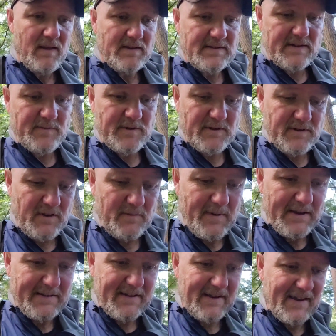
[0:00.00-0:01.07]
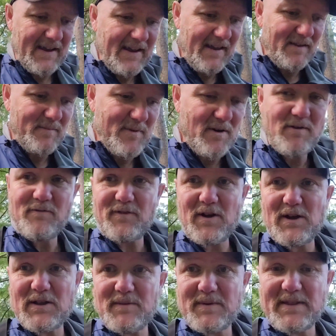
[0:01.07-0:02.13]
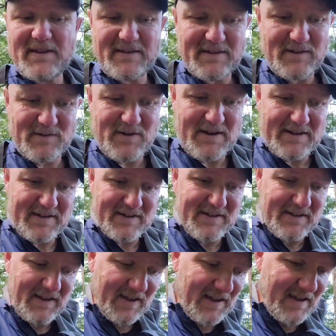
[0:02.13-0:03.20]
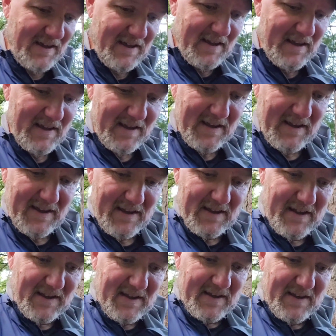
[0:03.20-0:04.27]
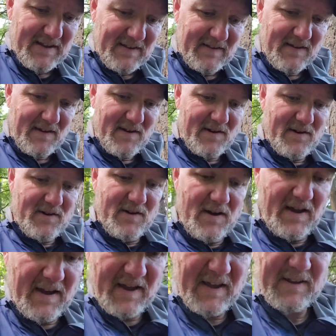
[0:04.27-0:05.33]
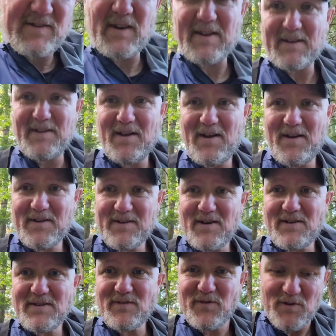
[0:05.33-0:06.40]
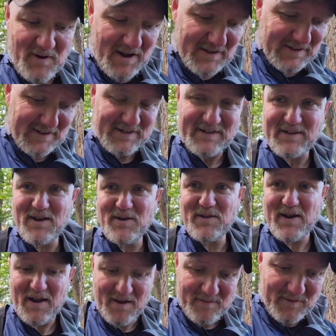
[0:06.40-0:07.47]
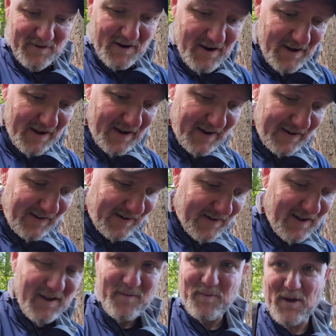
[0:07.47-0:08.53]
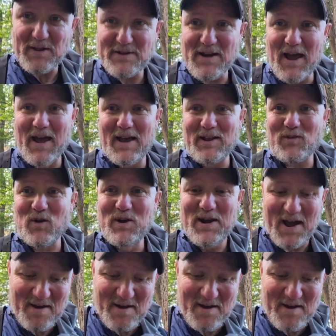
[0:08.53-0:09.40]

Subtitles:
I said, I'm just gonna do the best I can. It's my own fault I'm in this situation. So trekking along, girls, if you're watching, just know that I'm trying, and I apologize for